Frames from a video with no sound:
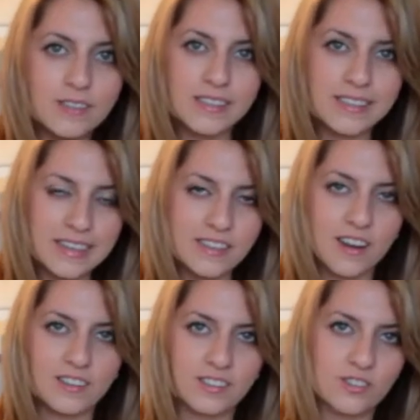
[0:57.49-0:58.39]
stays
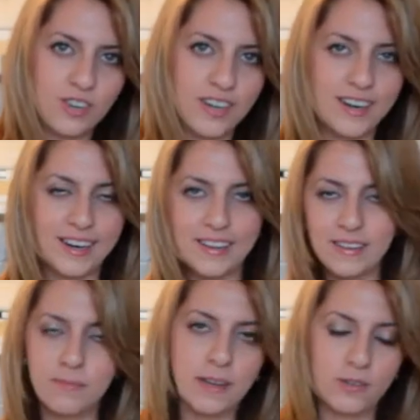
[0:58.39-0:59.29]
concentrated and
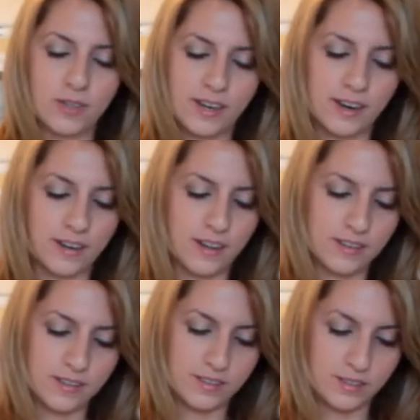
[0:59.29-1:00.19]
doesn't mix with any
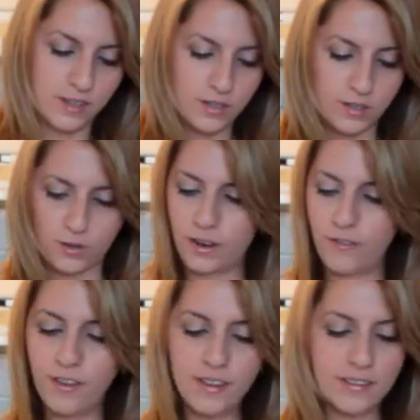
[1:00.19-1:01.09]
colors. So we're going to
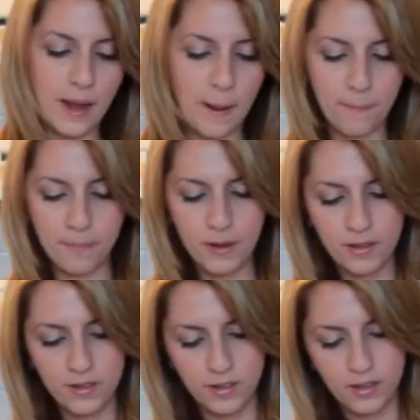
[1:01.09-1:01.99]
fill this up
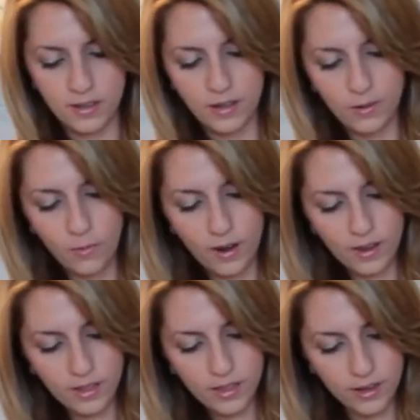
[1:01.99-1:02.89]
till
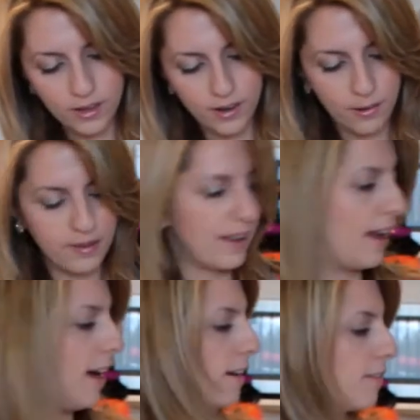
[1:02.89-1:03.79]
1/3 because I
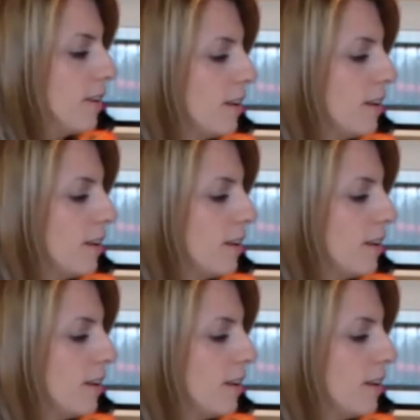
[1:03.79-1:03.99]
have